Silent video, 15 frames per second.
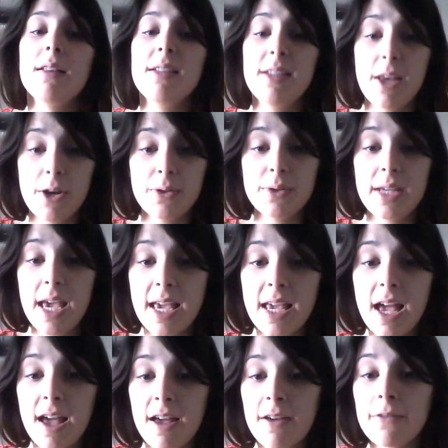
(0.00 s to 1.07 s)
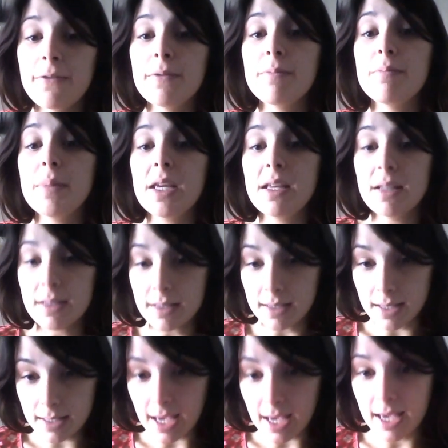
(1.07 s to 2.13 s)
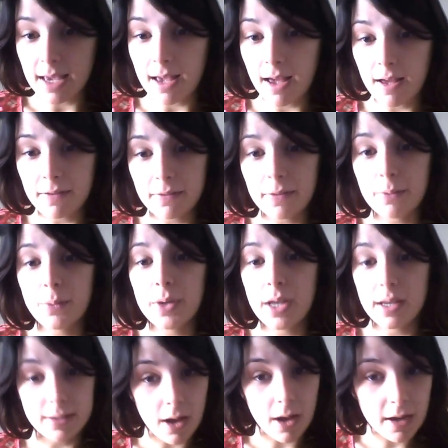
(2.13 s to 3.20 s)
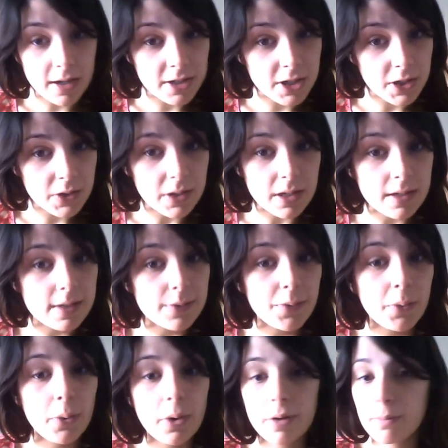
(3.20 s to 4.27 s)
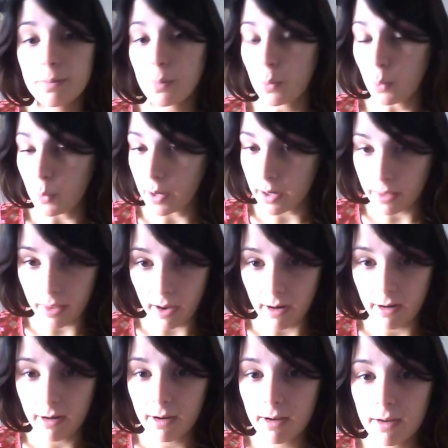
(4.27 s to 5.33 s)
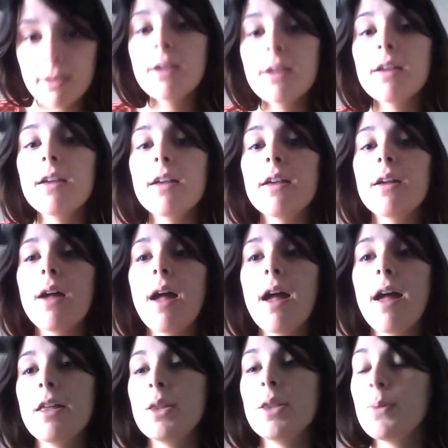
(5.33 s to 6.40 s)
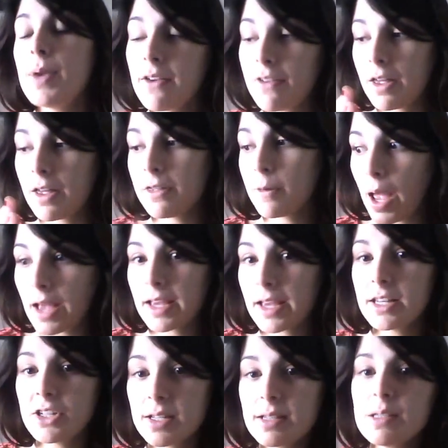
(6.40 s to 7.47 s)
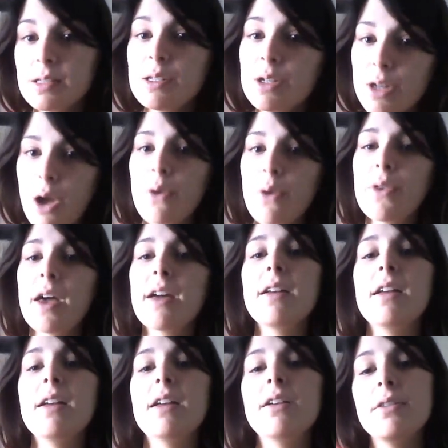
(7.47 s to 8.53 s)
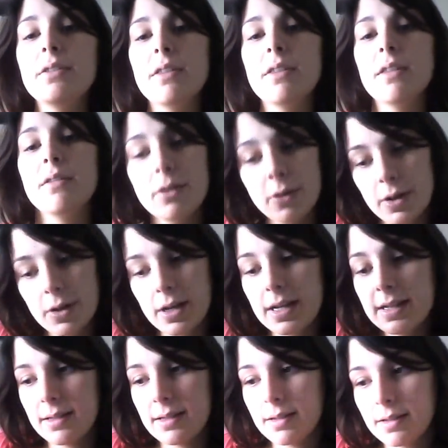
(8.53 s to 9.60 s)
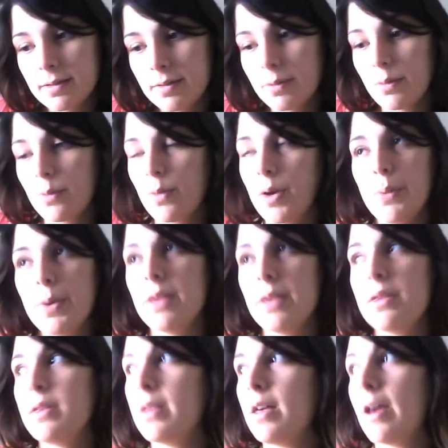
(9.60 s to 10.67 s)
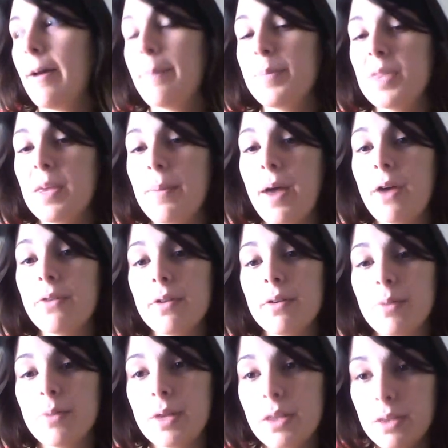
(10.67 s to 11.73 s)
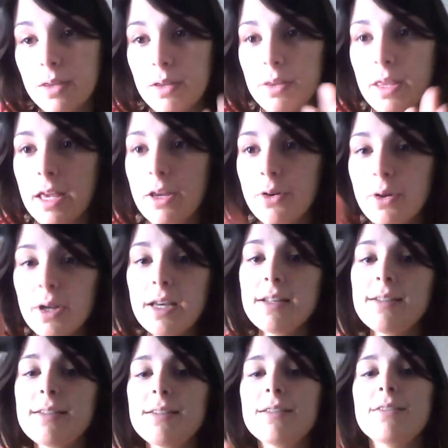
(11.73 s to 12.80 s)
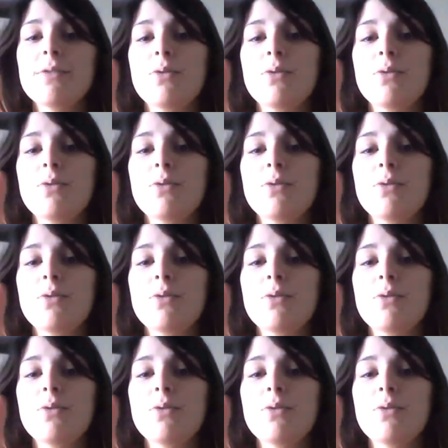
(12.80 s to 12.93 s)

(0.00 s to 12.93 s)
So day of means the day of. As long as you need us for, we're there. And then we have other packages, that increase with the amount, with the increase